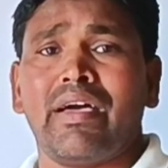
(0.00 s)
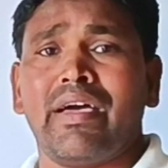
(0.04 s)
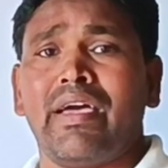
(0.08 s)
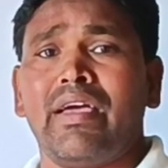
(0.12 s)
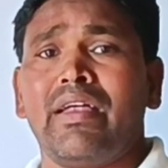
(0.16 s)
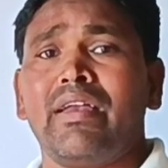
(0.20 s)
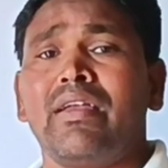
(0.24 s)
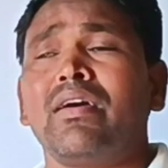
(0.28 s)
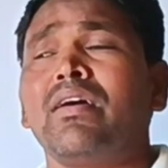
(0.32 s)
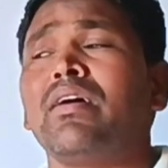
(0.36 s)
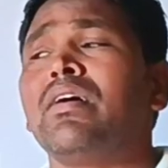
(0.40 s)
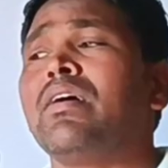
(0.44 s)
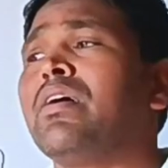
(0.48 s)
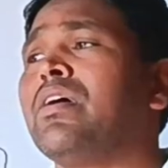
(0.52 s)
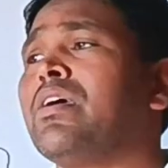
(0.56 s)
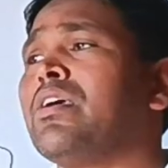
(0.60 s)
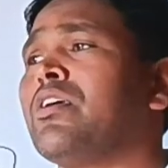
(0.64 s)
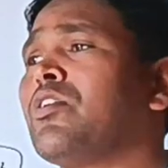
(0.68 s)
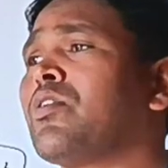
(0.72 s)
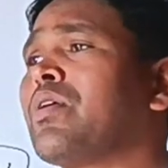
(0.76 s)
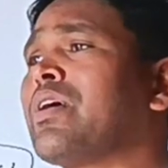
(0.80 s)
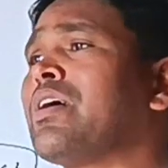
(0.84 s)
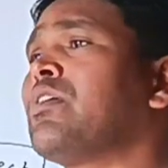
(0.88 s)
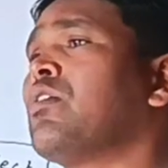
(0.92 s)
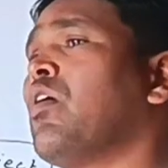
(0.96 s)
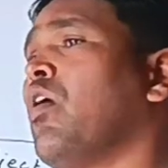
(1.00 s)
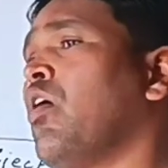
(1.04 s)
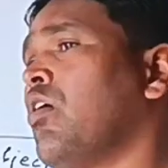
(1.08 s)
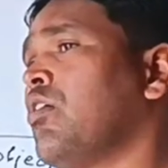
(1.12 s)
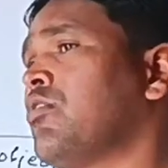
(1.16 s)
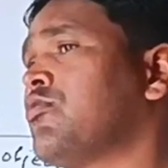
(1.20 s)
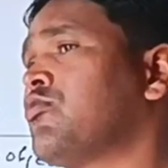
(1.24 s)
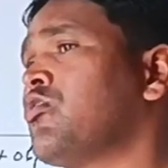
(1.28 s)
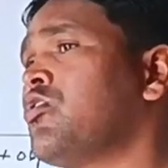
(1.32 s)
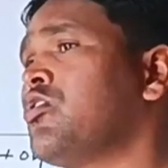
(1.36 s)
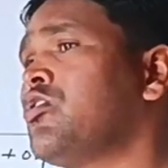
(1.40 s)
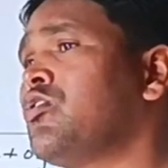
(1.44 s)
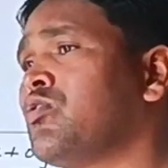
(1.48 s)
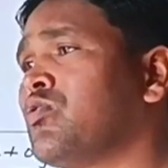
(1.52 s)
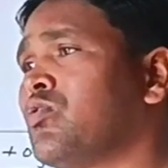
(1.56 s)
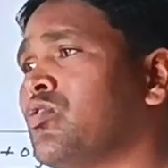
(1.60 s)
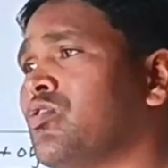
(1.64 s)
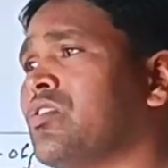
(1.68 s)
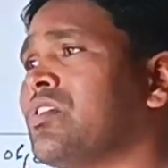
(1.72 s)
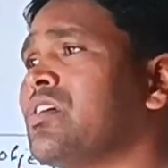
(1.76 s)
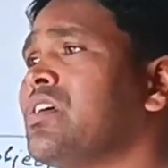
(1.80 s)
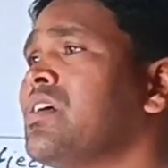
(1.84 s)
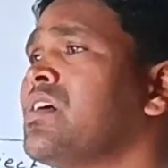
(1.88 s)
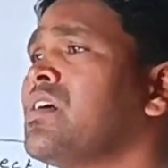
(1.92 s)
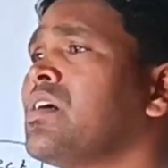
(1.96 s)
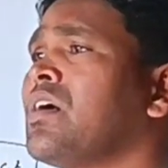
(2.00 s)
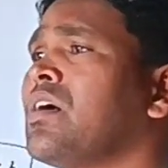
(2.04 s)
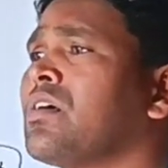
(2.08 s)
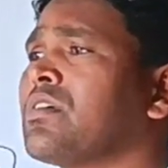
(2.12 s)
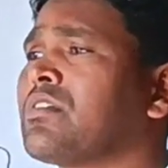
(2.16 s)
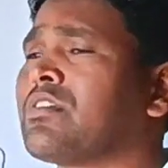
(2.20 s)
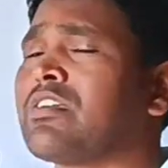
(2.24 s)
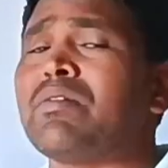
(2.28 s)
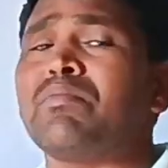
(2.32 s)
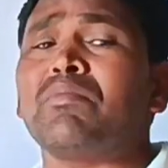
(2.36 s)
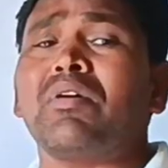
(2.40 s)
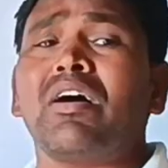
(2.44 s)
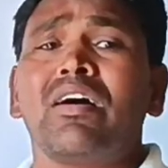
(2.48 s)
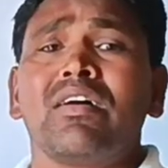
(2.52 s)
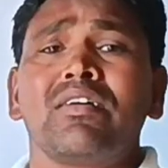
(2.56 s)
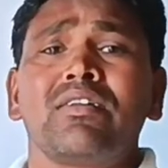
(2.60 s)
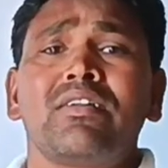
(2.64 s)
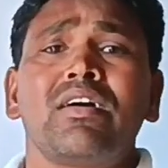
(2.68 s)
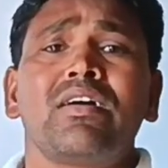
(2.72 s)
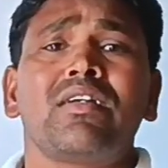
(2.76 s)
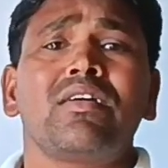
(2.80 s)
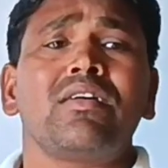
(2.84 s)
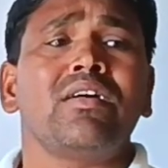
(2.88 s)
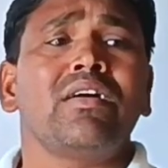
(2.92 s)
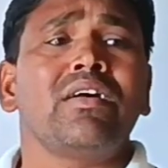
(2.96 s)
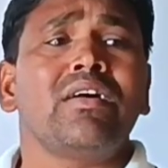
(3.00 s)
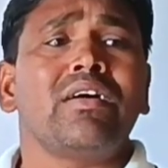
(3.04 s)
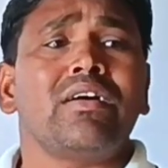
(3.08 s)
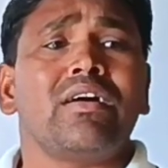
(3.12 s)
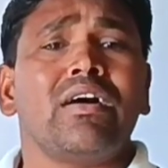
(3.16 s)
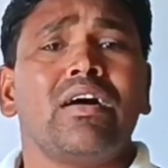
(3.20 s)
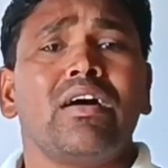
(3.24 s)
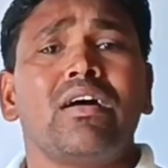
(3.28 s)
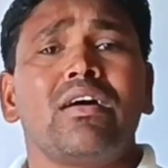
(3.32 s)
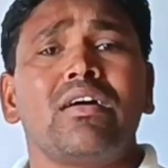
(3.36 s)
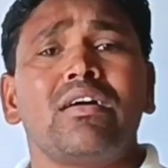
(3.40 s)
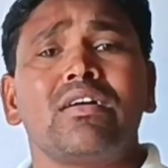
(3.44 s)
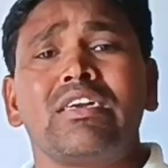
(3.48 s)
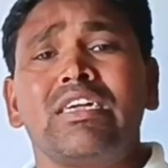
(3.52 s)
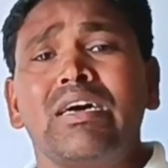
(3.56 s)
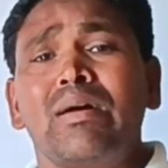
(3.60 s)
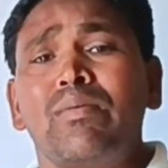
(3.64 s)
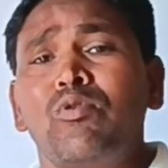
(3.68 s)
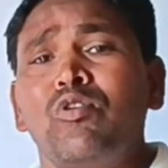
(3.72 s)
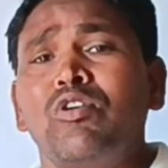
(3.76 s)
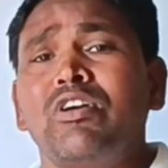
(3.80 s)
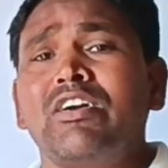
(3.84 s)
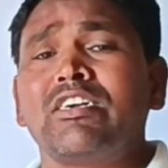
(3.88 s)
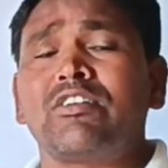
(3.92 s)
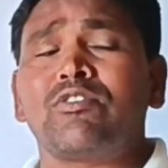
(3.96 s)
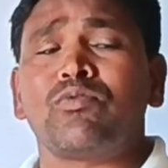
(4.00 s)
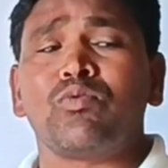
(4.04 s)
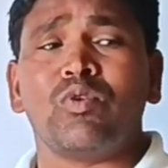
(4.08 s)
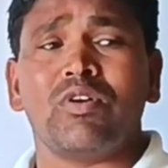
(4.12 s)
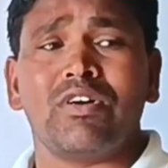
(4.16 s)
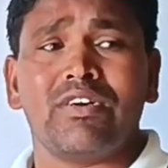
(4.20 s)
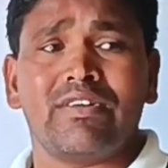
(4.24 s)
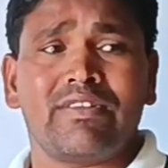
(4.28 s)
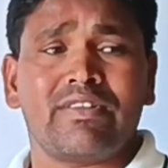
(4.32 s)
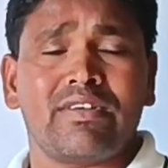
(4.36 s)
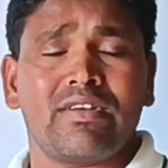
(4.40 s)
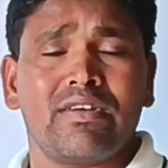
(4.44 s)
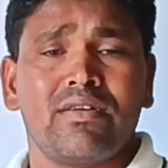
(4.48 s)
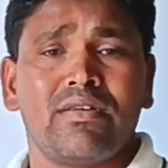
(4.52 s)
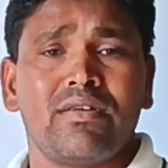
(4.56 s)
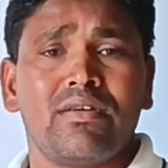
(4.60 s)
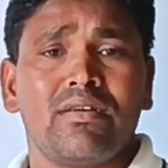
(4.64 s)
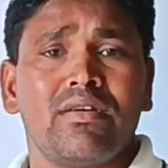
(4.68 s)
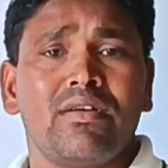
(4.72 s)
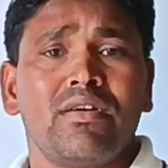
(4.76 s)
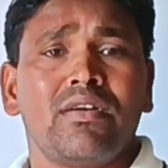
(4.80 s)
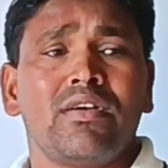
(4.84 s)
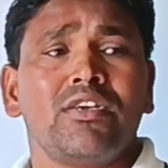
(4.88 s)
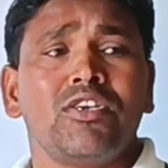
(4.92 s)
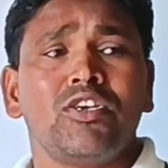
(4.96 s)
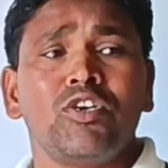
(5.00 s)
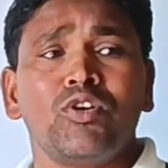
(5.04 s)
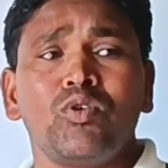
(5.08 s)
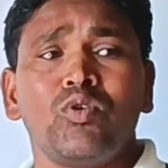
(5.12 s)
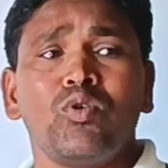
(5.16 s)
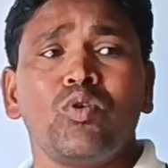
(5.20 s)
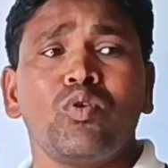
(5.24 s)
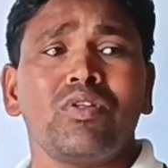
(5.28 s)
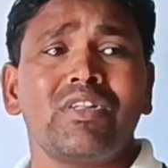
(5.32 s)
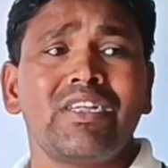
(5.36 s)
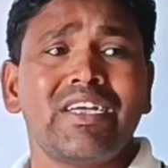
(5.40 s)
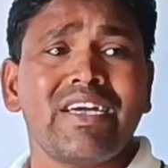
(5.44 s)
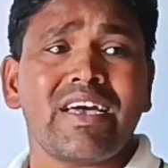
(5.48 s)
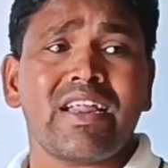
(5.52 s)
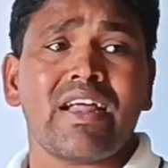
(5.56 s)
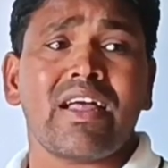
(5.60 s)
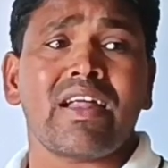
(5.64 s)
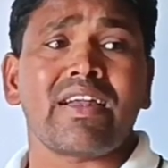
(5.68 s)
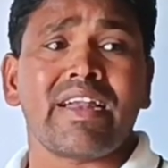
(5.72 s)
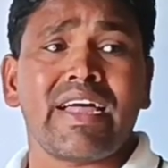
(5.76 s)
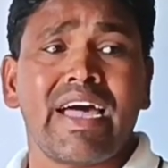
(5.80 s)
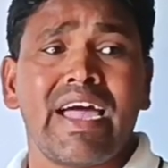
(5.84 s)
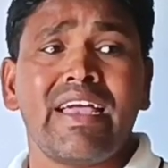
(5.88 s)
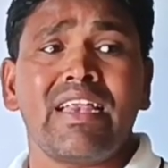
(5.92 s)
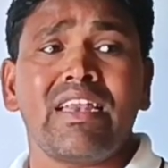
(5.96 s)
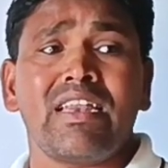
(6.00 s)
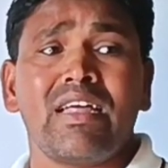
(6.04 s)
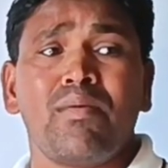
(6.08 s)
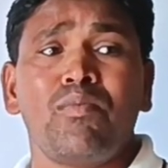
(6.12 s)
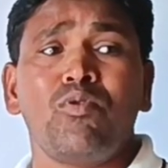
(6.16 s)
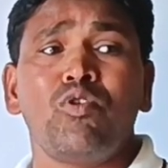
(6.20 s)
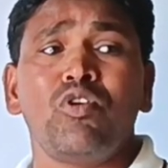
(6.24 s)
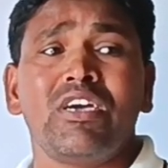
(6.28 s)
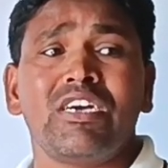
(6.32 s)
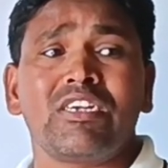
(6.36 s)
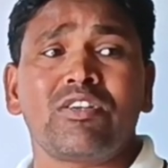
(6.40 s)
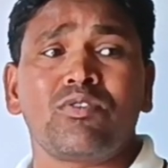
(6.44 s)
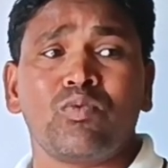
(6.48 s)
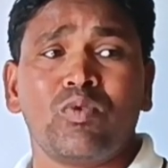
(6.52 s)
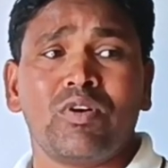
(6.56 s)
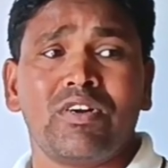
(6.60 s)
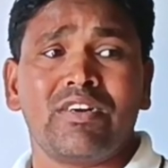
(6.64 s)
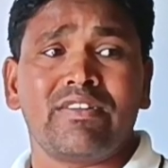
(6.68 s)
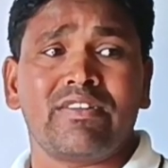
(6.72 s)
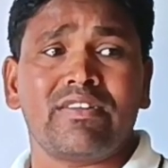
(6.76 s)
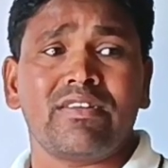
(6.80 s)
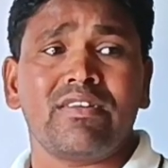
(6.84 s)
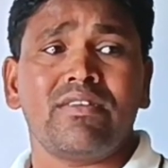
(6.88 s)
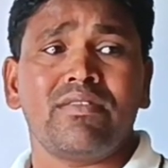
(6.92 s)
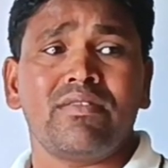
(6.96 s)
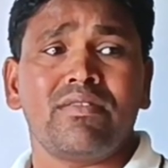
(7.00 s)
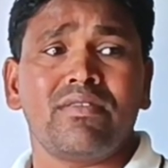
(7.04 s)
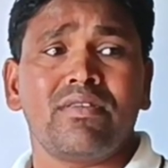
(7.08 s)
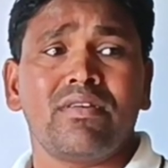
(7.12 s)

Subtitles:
And you can also use some other WH words. You know there are 9 WH words.